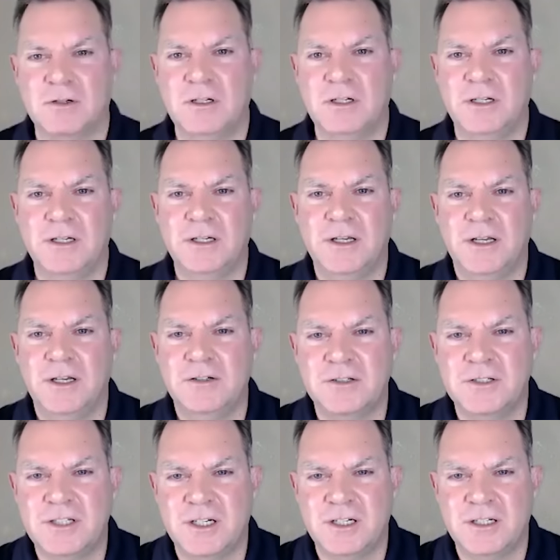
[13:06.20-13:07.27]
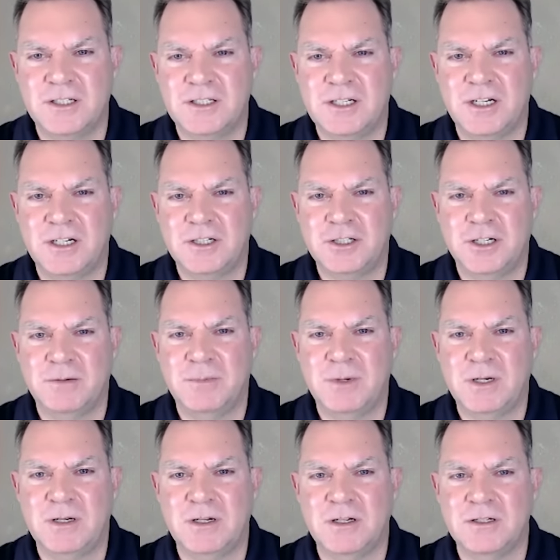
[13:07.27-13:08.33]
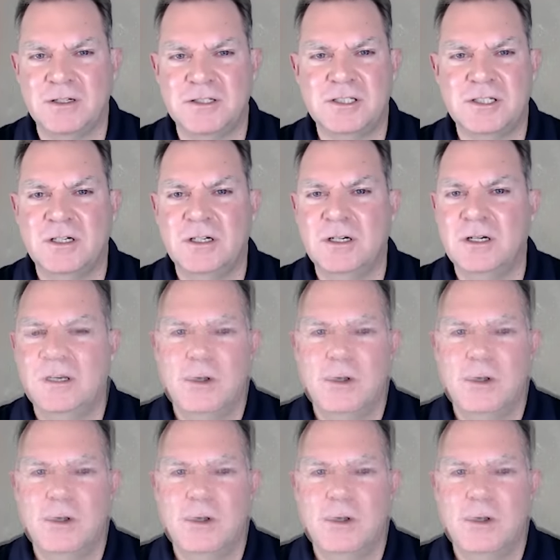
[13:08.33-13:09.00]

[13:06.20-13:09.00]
it's a really interesting discussion because